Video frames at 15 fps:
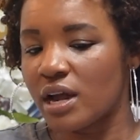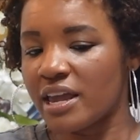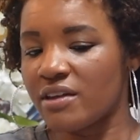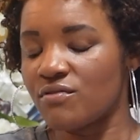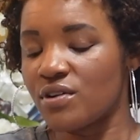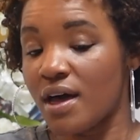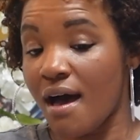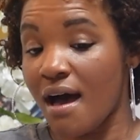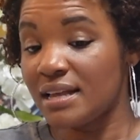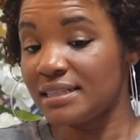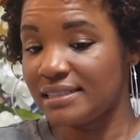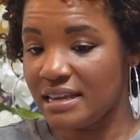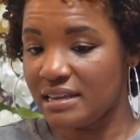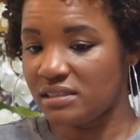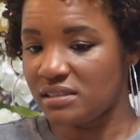If God
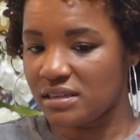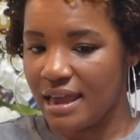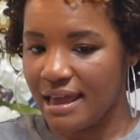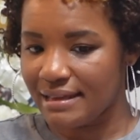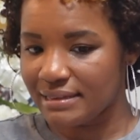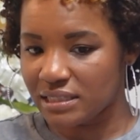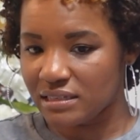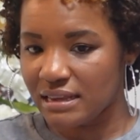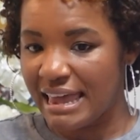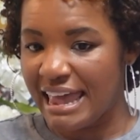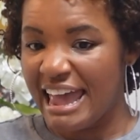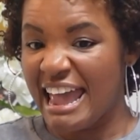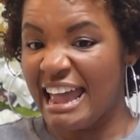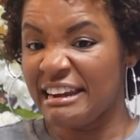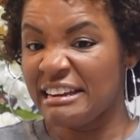says yes
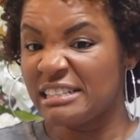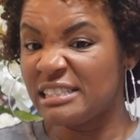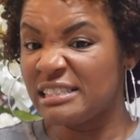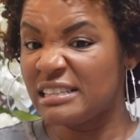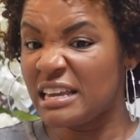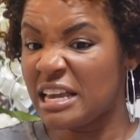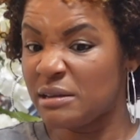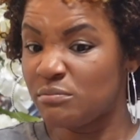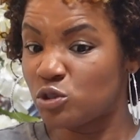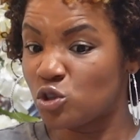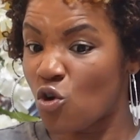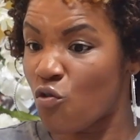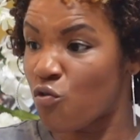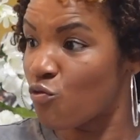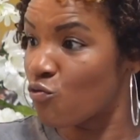and it seems
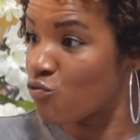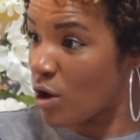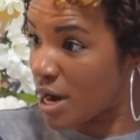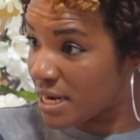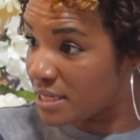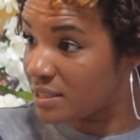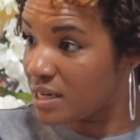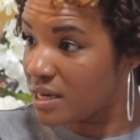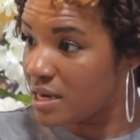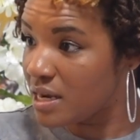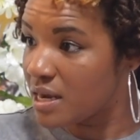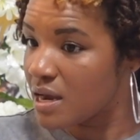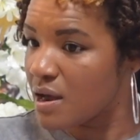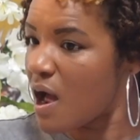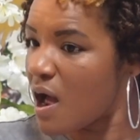
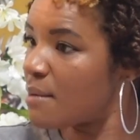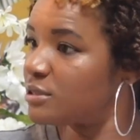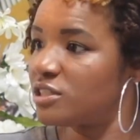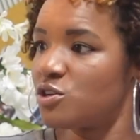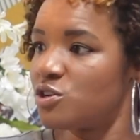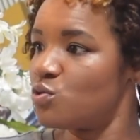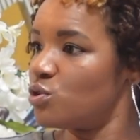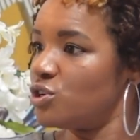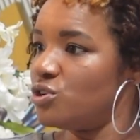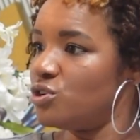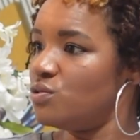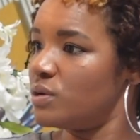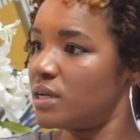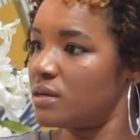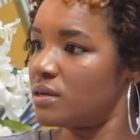crazy, I'm still going to
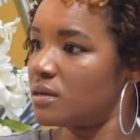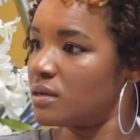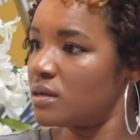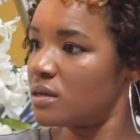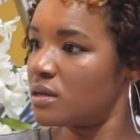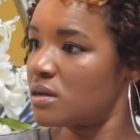do it. Yeah.